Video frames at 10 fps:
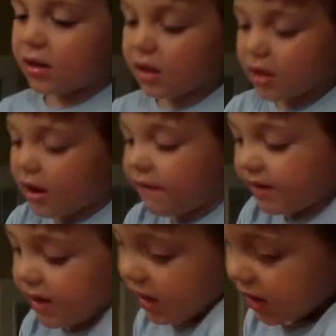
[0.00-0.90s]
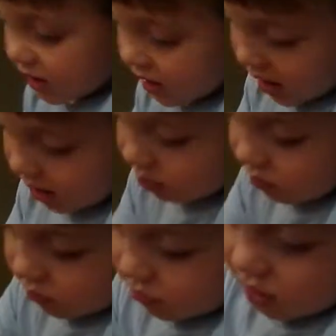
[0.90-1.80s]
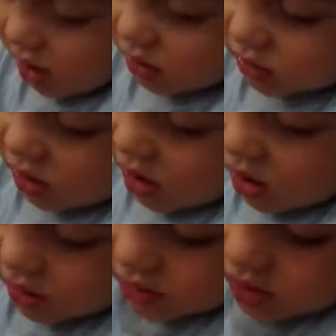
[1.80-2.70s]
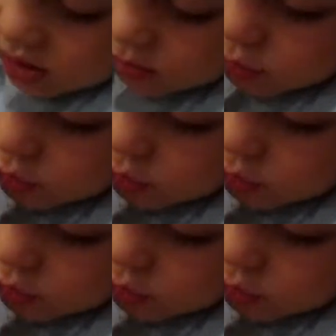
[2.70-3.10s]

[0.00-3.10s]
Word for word: and have the same talk dog, same